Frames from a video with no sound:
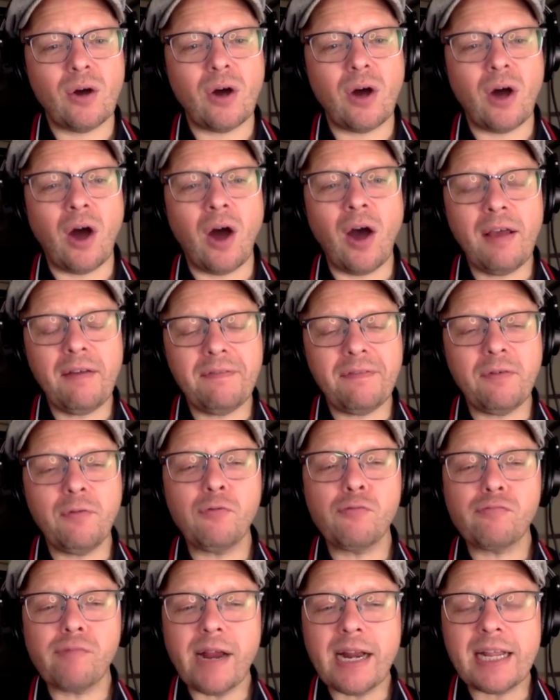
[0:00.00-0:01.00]
I've
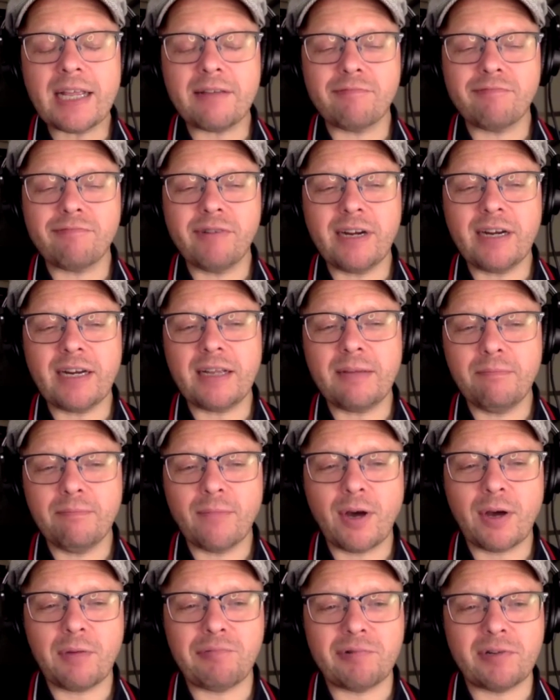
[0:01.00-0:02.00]
already written in
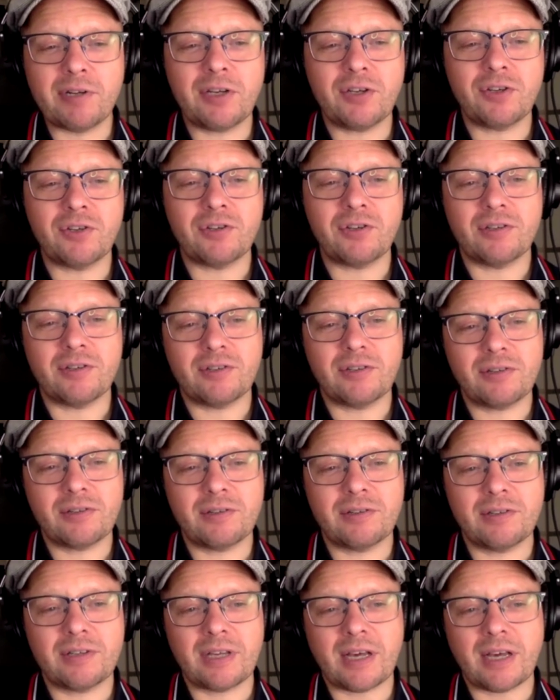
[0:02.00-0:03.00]
my predictions,
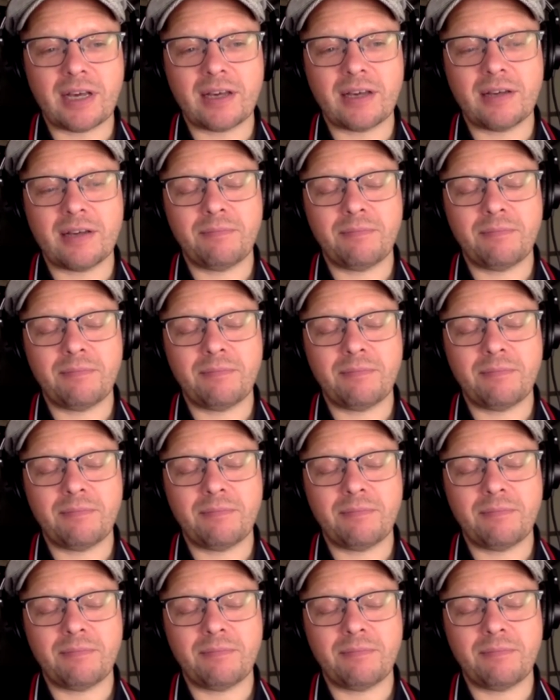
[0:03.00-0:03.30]
Keke.